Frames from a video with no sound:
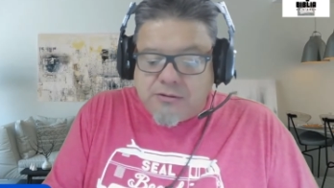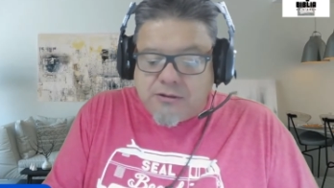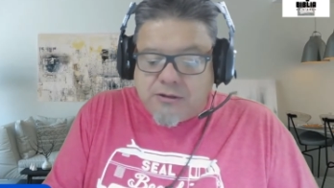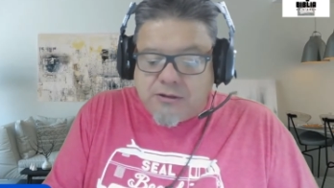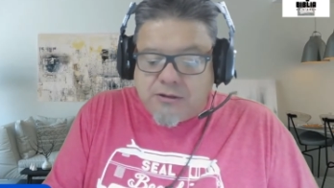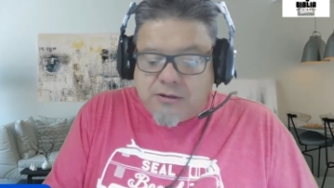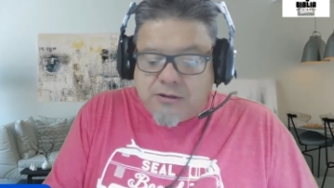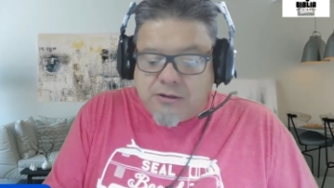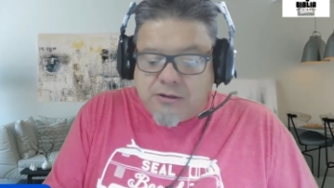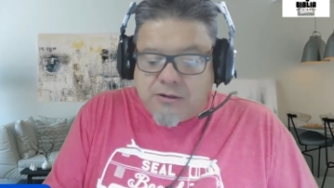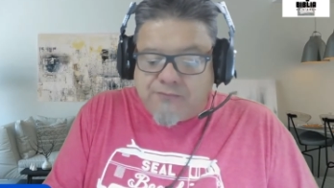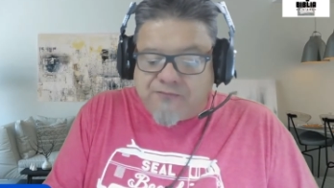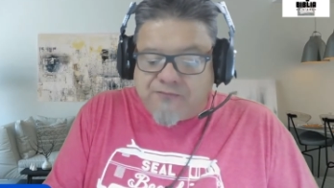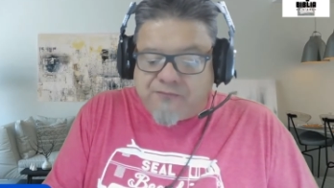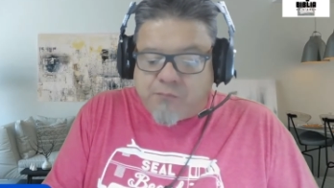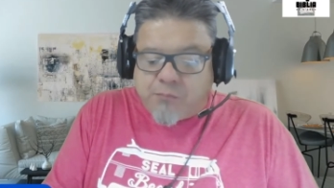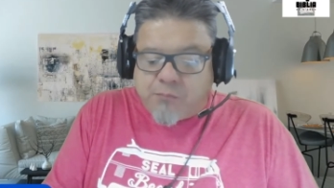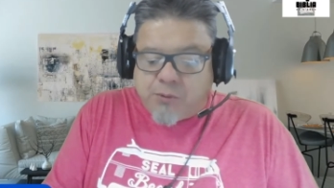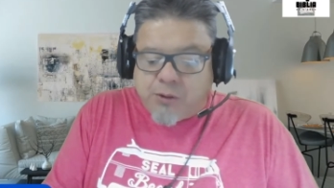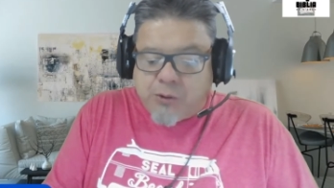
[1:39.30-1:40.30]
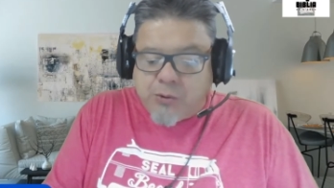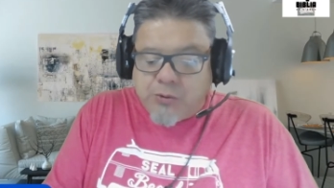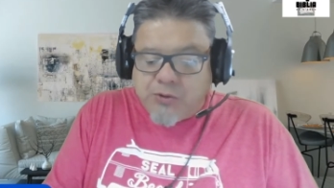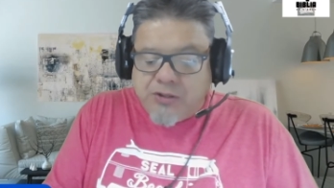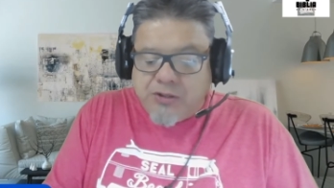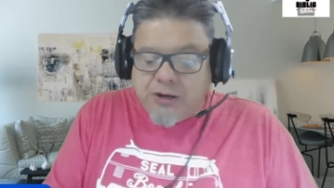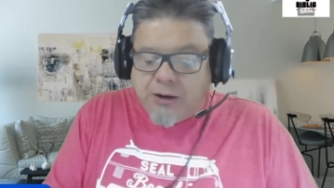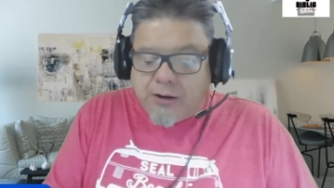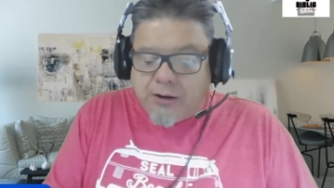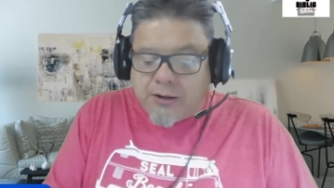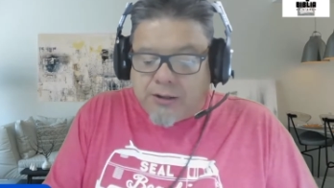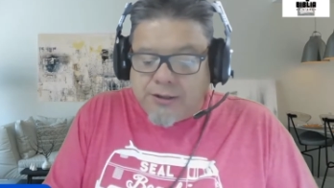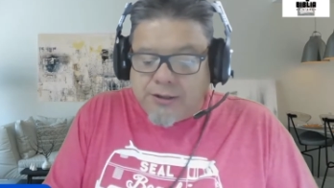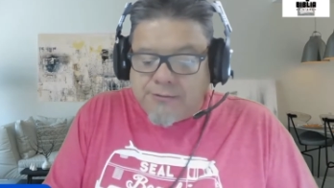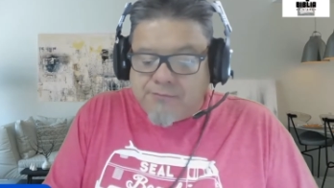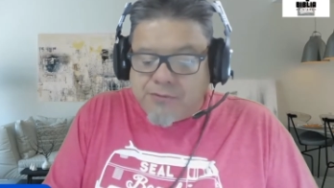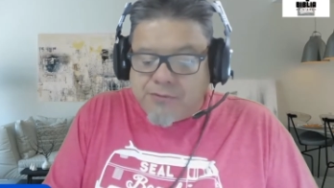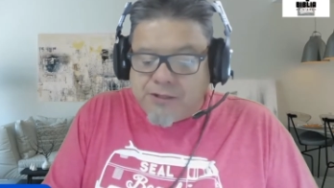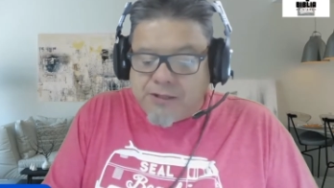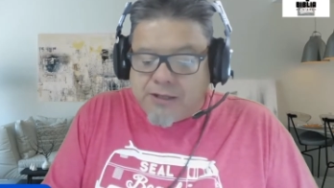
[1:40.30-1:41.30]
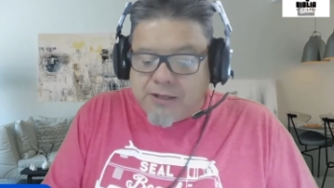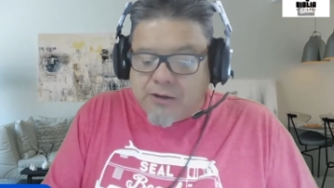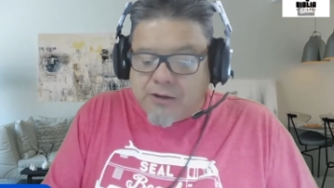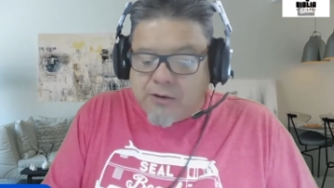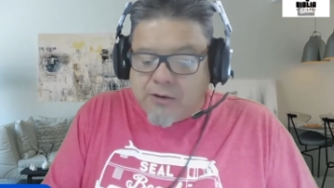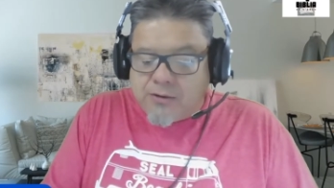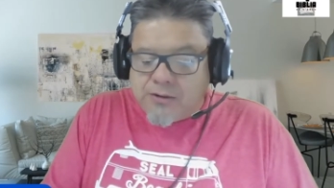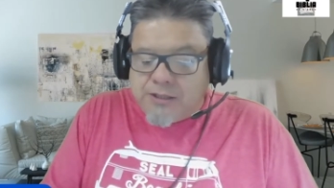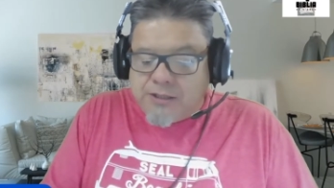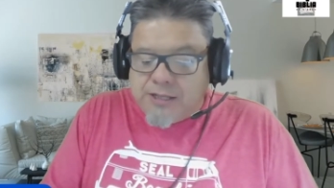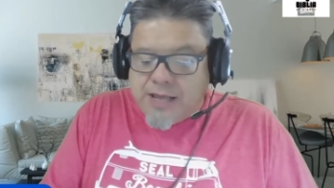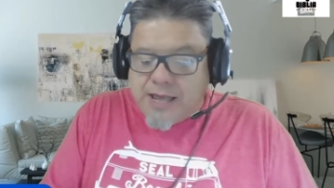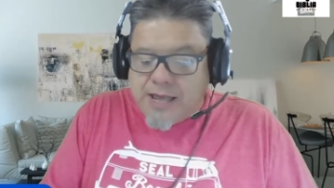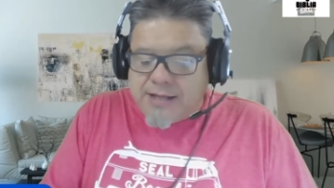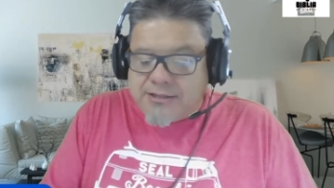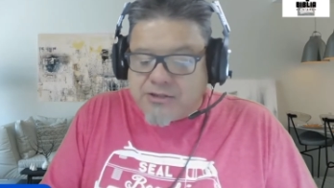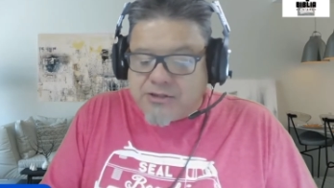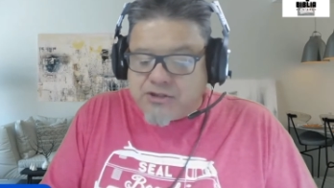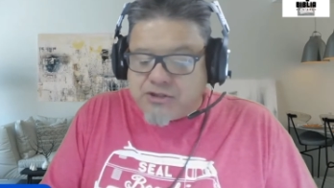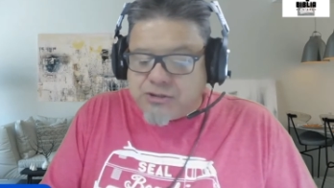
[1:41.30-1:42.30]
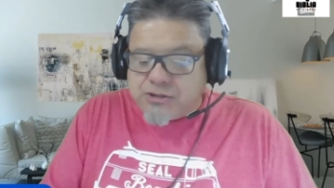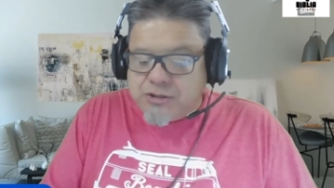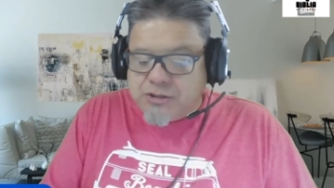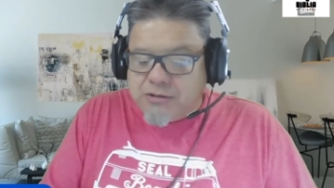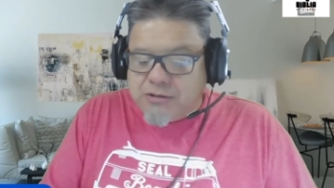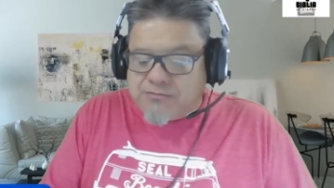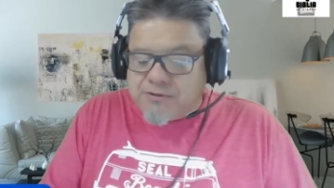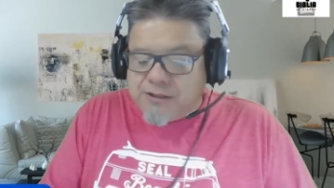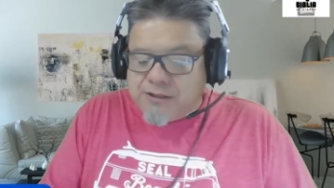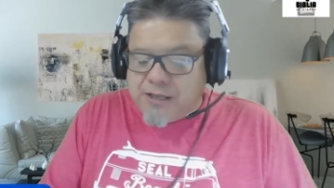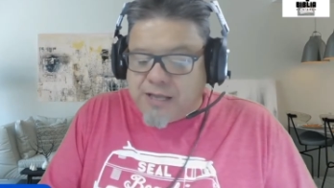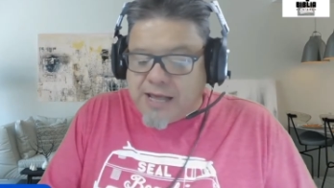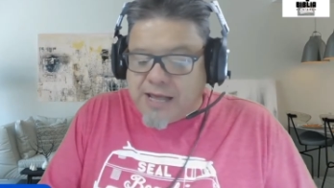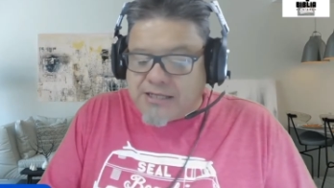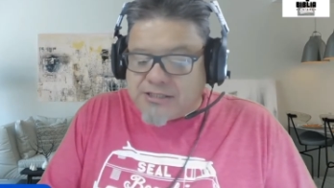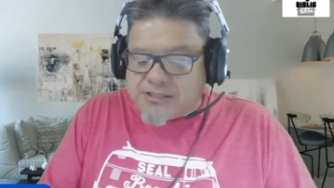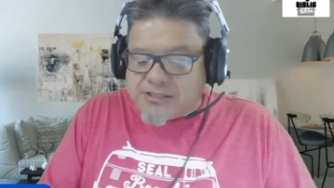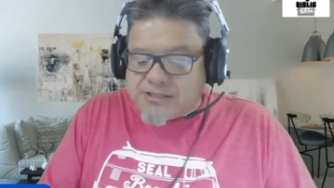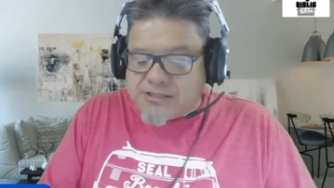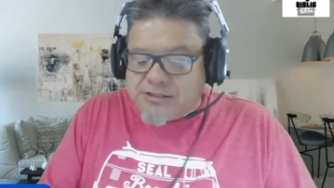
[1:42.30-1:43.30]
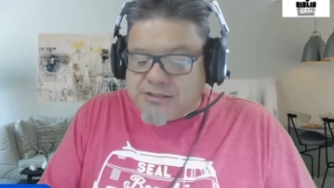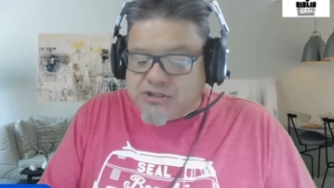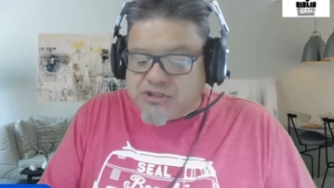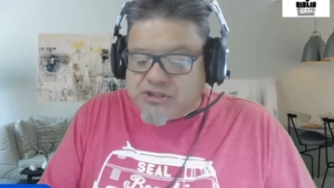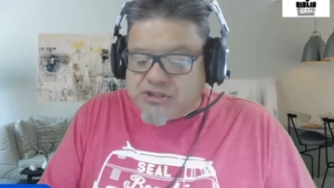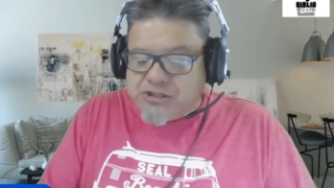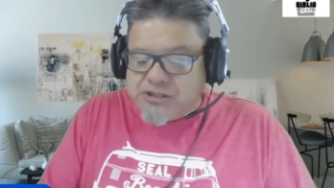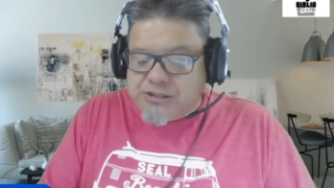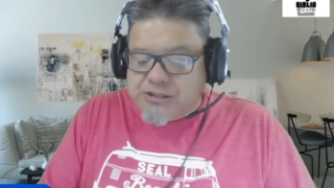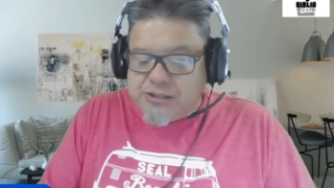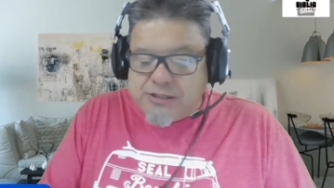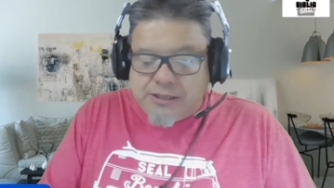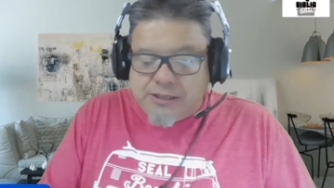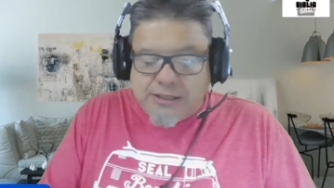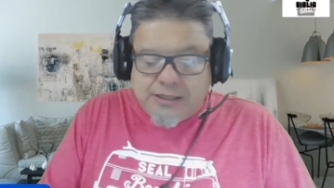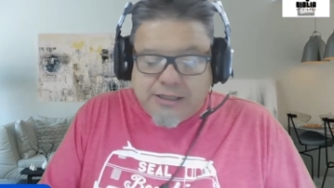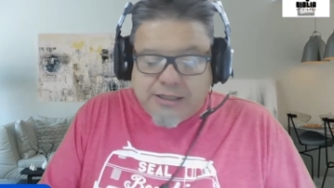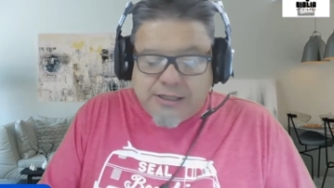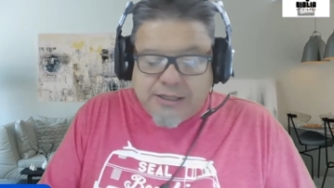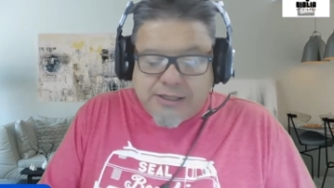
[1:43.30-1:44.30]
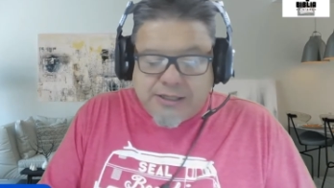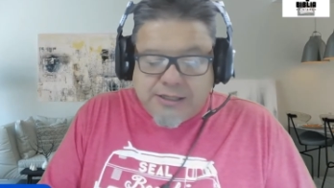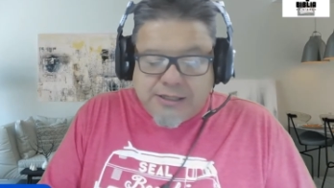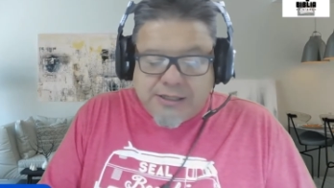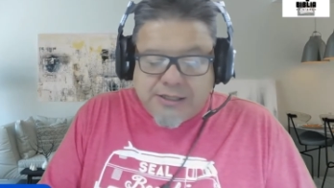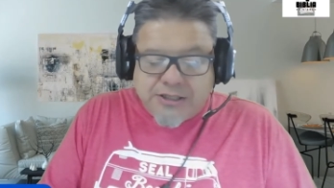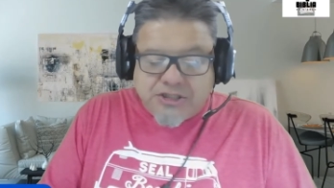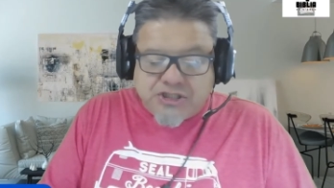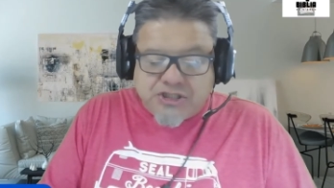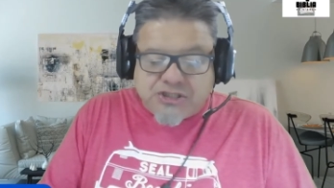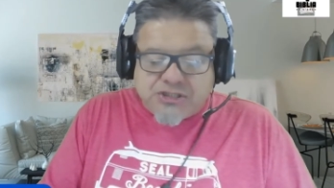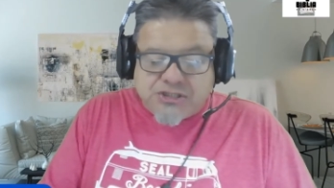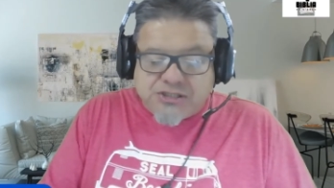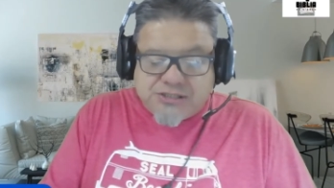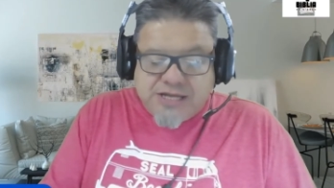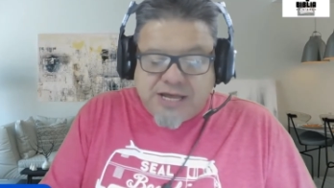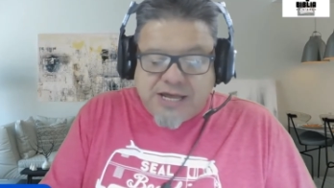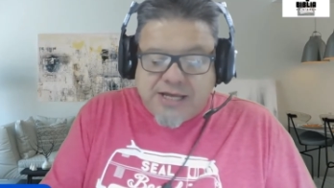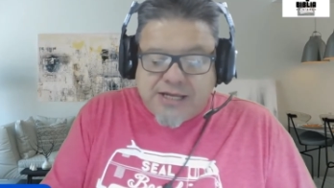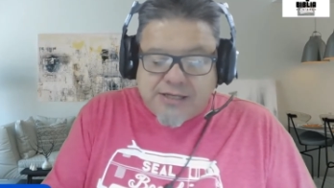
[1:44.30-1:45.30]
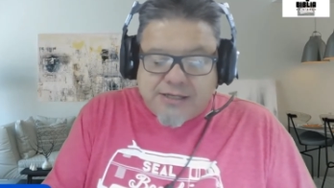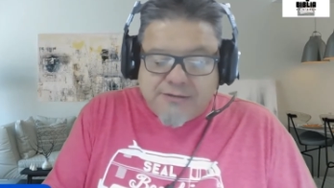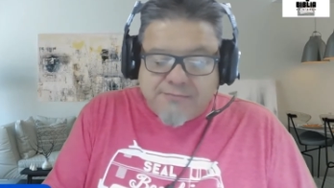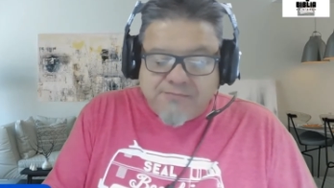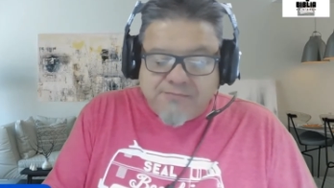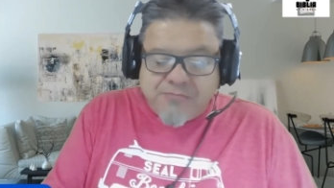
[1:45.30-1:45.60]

of blue yarn along the edge of the last sheet in each set.